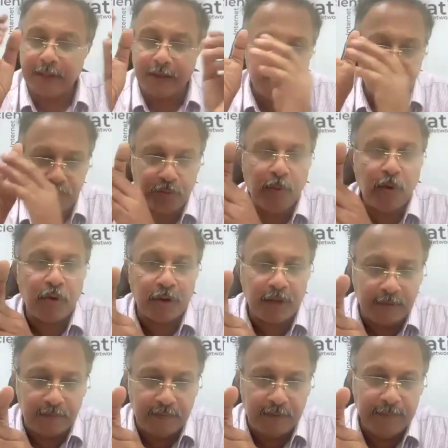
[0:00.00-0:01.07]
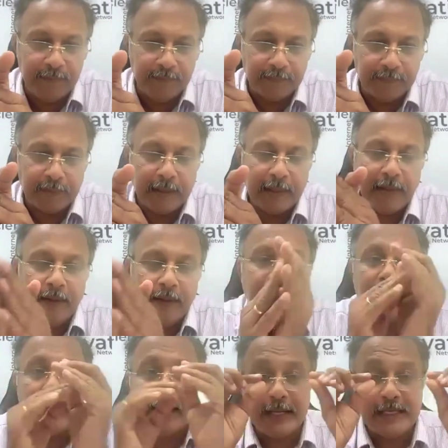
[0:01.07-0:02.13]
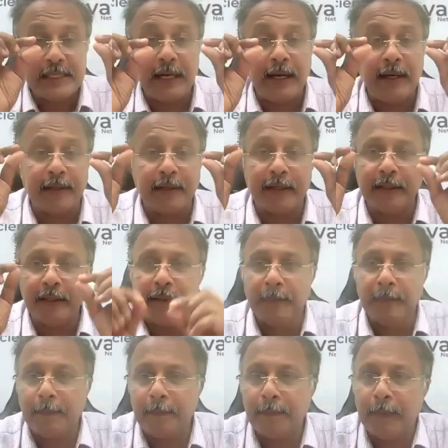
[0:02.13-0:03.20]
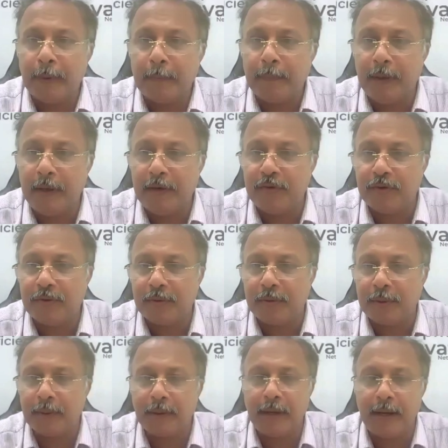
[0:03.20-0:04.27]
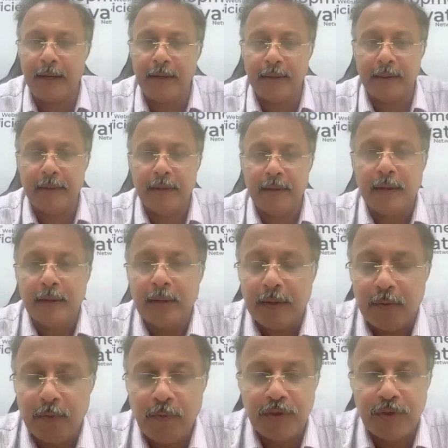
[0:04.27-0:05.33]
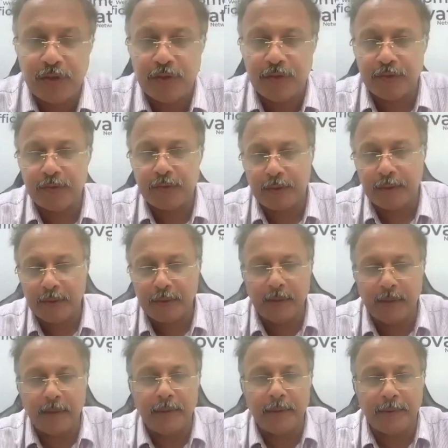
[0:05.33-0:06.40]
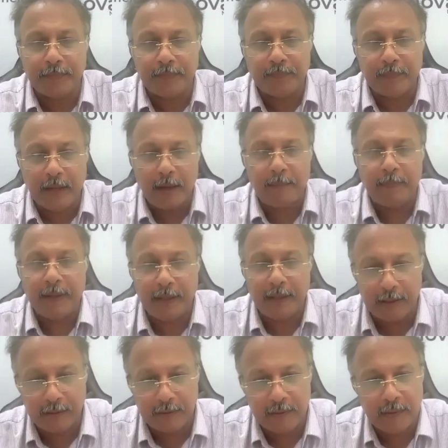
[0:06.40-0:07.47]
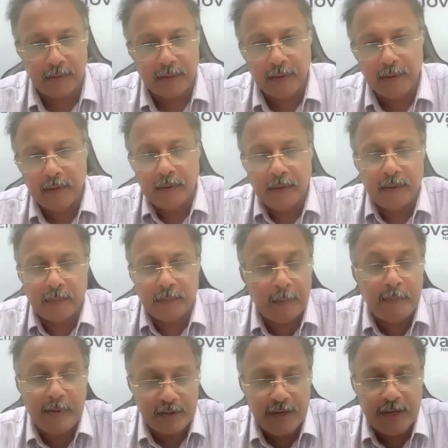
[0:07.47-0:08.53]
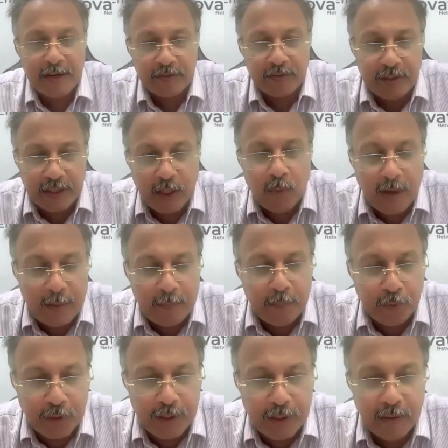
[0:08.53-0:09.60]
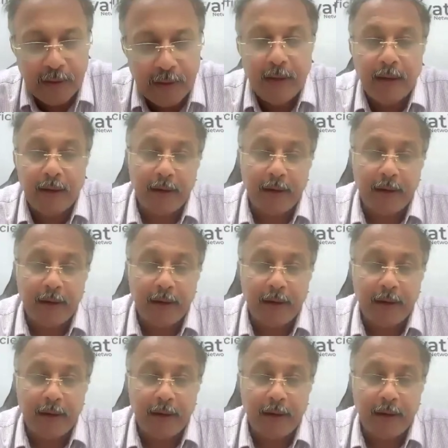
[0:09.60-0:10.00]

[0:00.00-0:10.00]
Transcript: that is tomorrow evening. I selected the published date, which is happening at published date is now I put it,